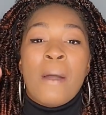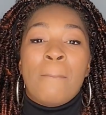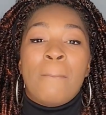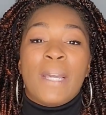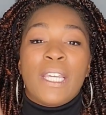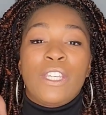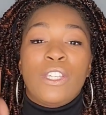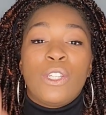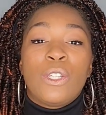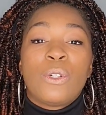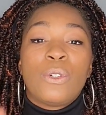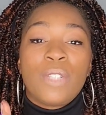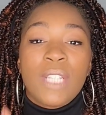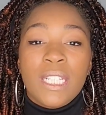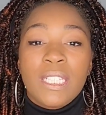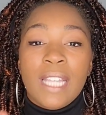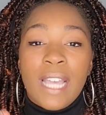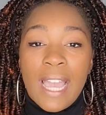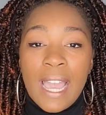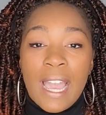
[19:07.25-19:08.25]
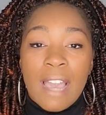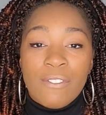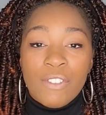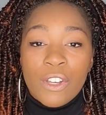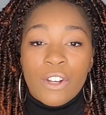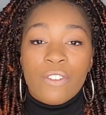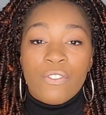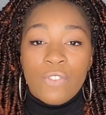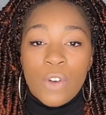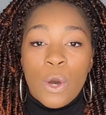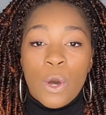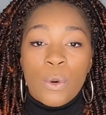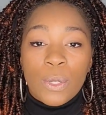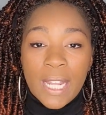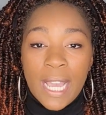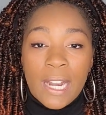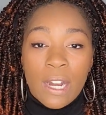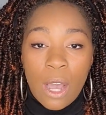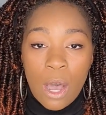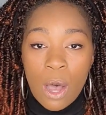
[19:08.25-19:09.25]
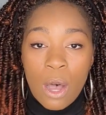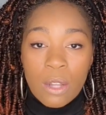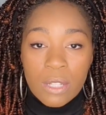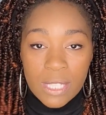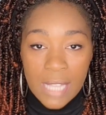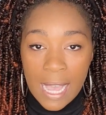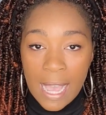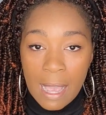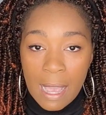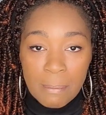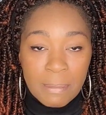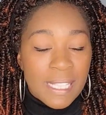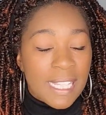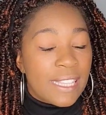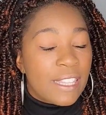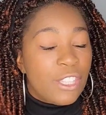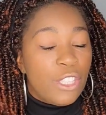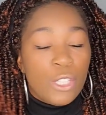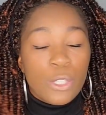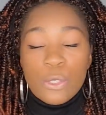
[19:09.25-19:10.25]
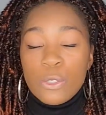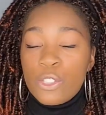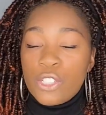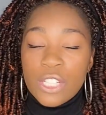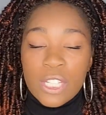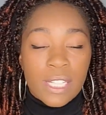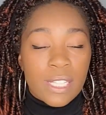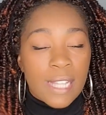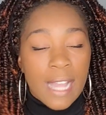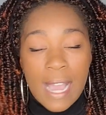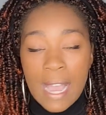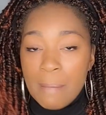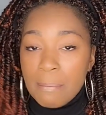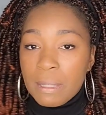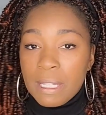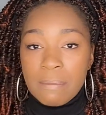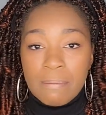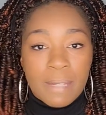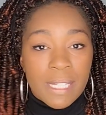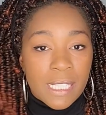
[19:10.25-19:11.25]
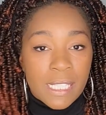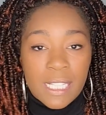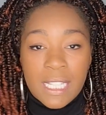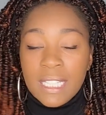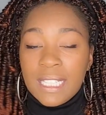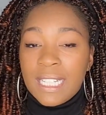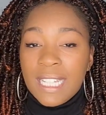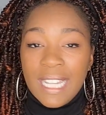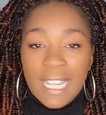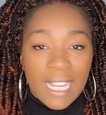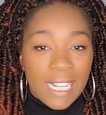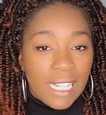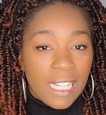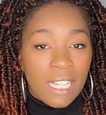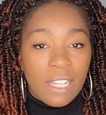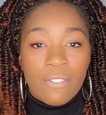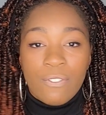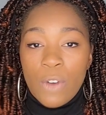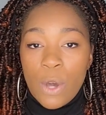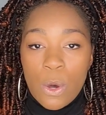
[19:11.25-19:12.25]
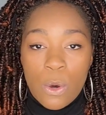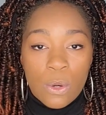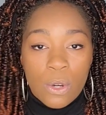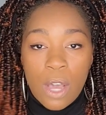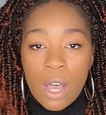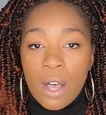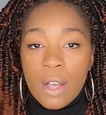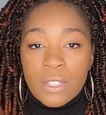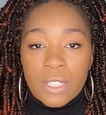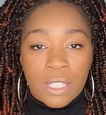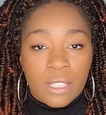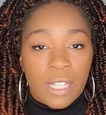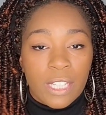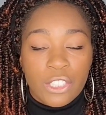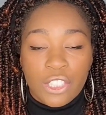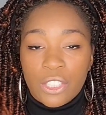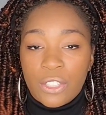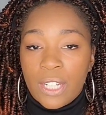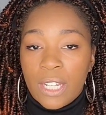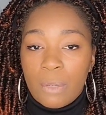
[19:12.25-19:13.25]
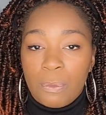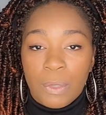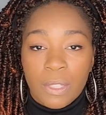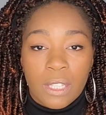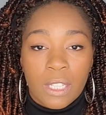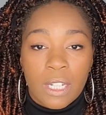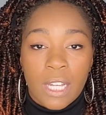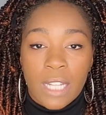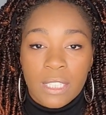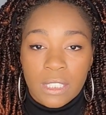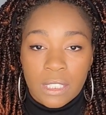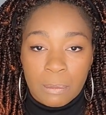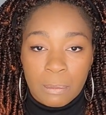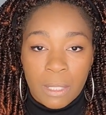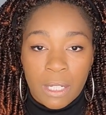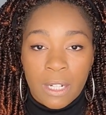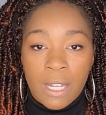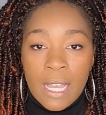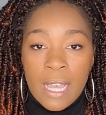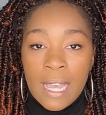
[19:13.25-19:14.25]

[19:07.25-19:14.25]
But you need to have your phone at all times. You should not be missing any phone calls unless you're in with the customer.